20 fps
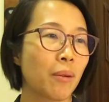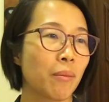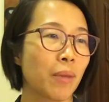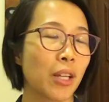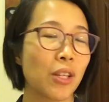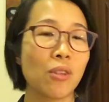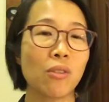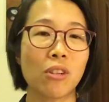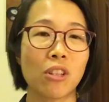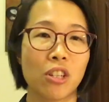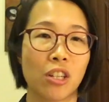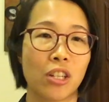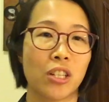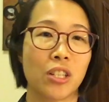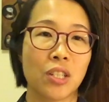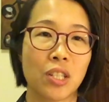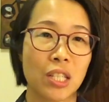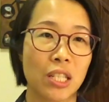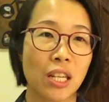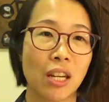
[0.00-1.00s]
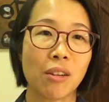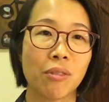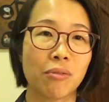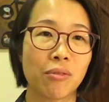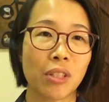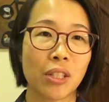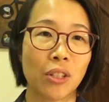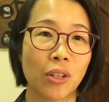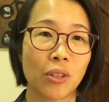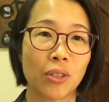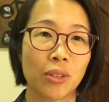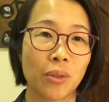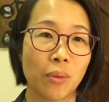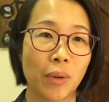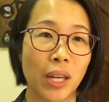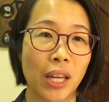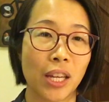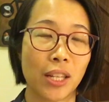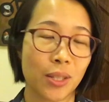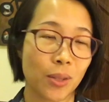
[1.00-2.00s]
and you learn stuff along the
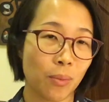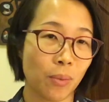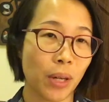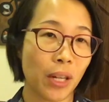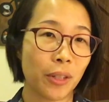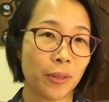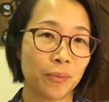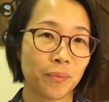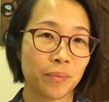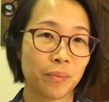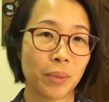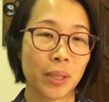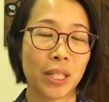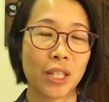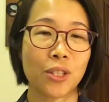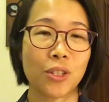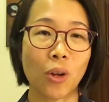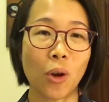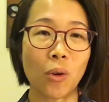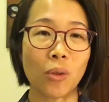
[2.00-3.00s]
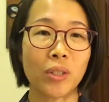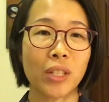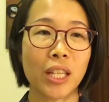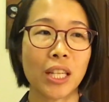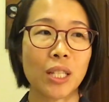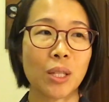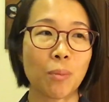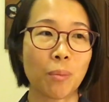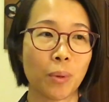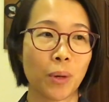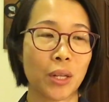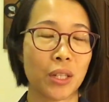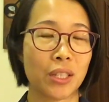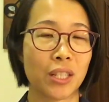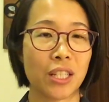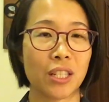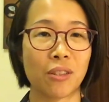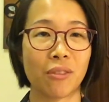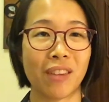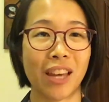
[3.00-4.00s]
way as well. But it's only in the
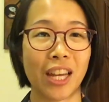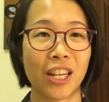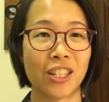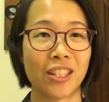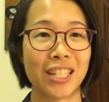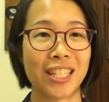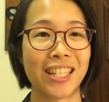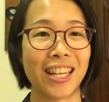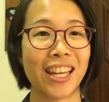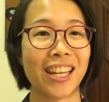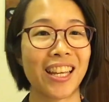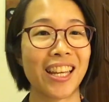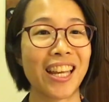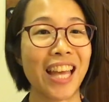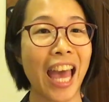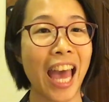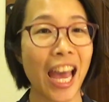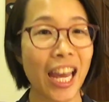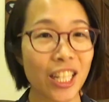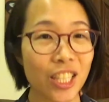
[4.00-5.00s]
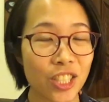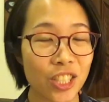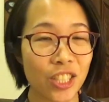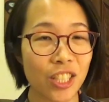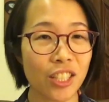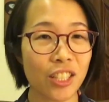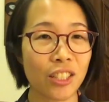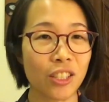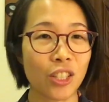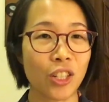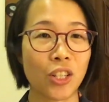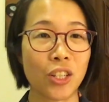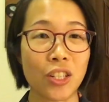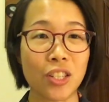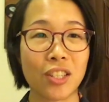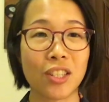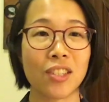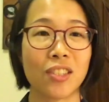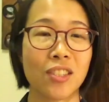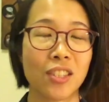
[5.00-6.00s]
process of actually taking action
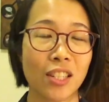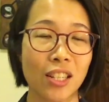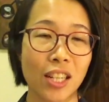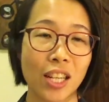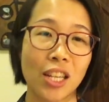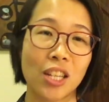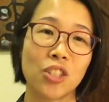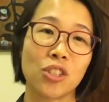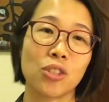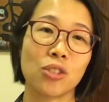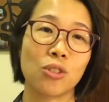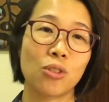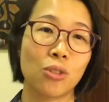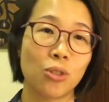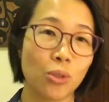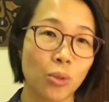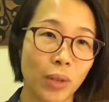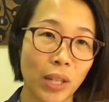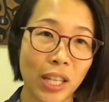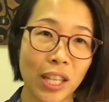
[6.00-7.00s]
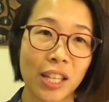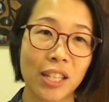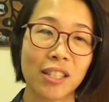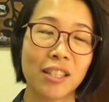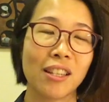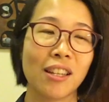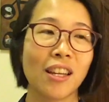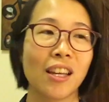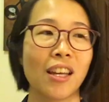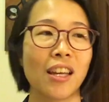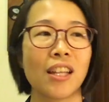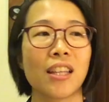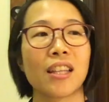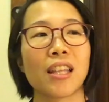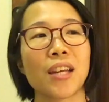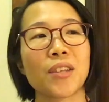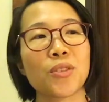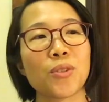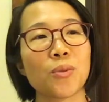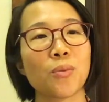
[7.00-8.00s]
consistently and just doing it,
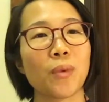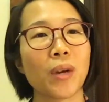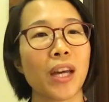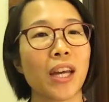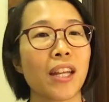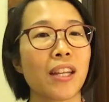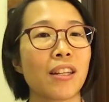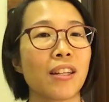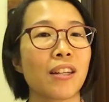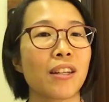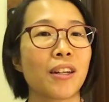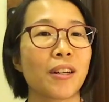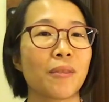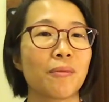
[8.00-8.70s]
that's when